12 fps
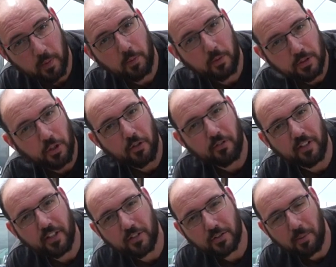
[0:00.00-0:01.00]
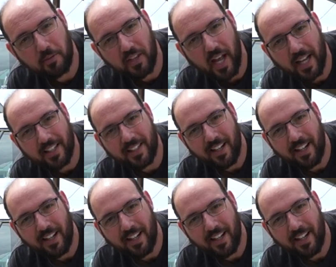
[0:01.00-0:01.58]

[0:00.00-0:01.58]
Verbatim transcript: We will show you videos about that.